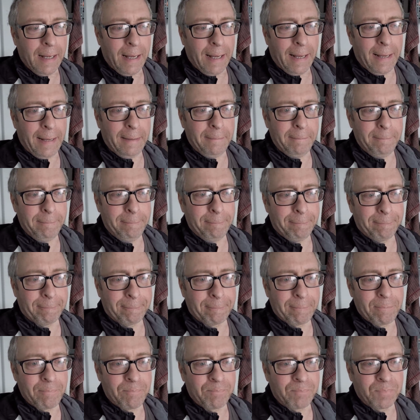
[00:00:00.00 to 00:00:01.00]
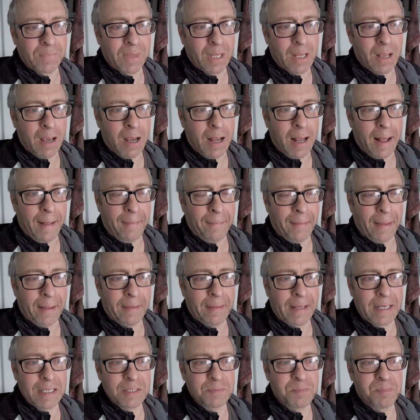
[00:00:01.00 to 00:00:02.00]
And
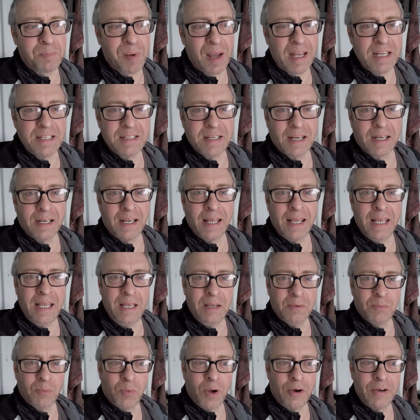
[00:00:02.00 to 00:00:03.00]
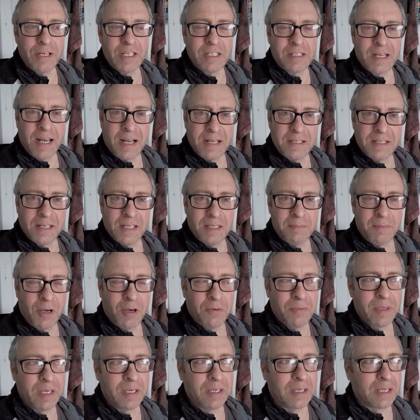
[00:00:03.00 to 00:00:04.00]
that's basically where it stands at the
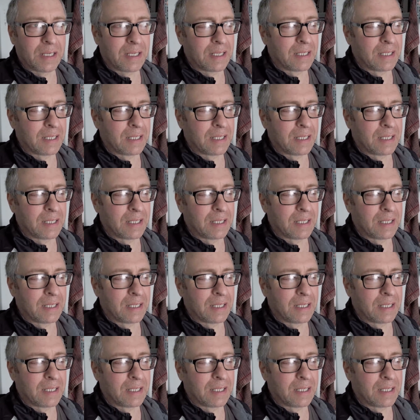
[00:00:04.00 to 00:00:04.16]
moment.